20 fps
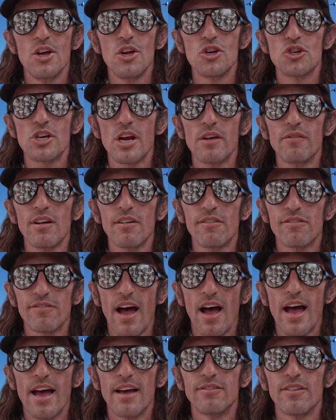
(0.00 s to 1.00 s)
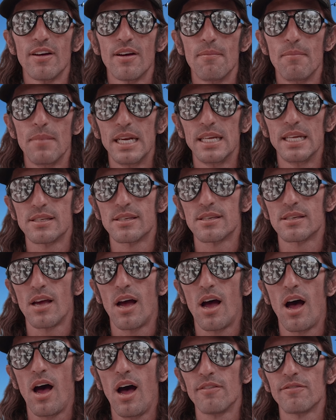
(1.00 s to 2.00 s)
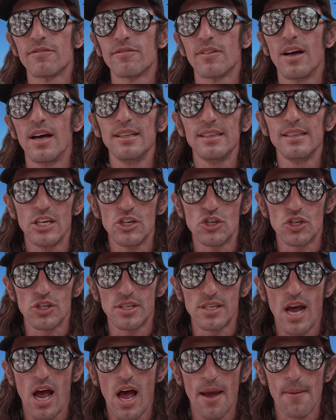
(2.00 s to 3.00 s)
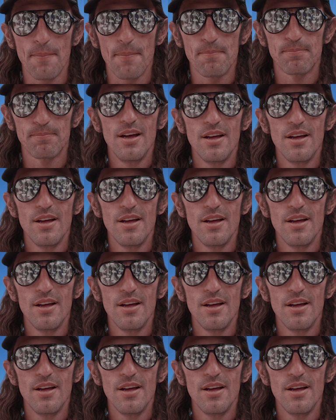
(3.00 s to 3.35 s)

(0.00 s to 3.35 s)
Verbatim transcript: shaving 5 minutes off Alicia's time.